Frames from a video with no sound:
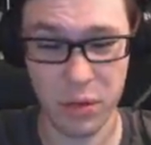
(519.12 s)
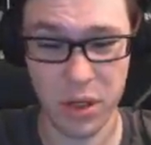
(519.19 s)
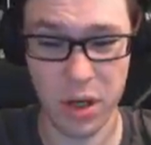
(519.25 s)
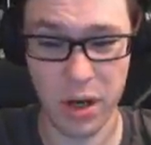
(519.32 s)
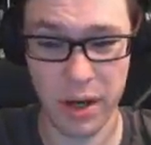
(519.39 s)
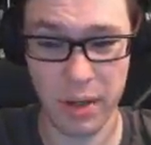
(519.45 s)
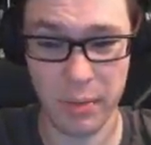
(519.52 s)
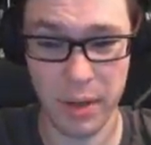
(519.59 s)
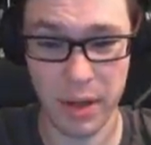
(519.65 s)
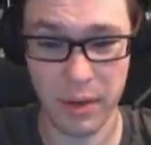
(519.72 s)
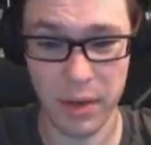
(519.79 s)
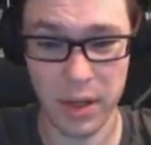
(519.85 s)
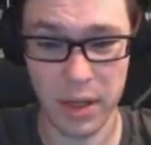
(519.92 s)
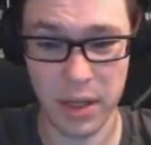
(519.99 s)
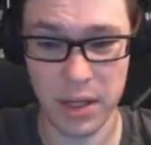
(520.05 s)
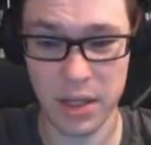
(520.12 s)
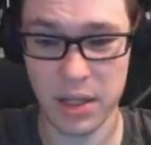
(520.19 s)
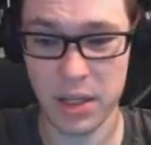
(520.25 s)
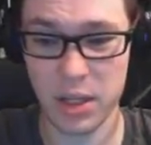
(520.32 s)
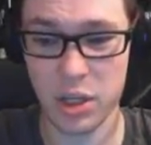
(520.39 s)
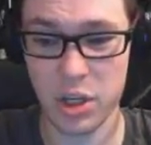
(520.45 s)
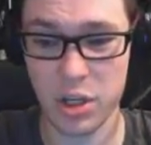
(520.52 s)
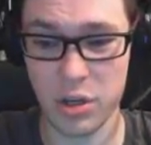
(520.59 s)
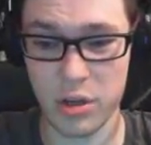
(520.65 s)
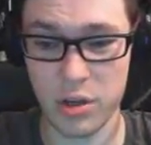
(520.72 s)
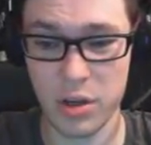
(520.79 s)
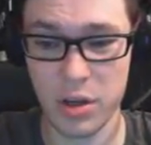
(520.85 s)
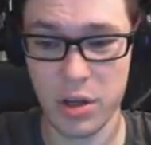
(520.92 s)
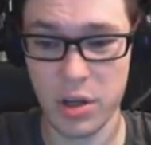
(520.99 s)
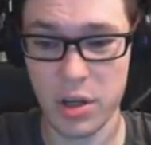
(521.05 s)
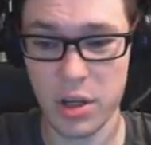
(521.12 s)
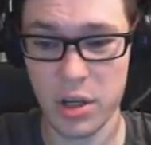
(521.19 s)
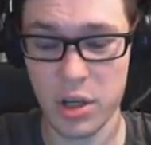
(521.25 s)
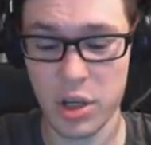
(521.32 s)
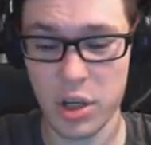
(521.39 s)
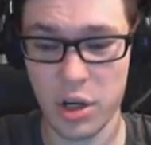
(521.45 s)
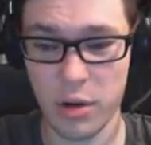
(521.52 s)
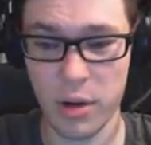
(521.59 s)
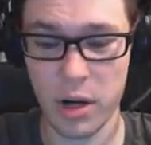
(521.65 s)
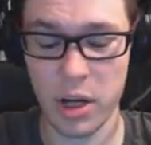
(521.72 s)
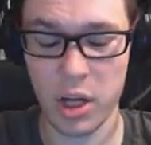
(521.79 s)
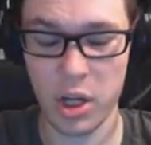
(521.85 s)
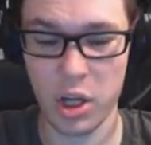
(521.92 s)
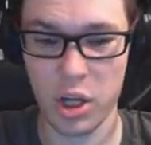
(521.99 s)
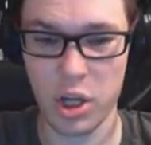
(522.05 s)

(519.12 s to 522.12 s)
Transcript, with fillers: the guy about it. In, in, you know, I'm gonna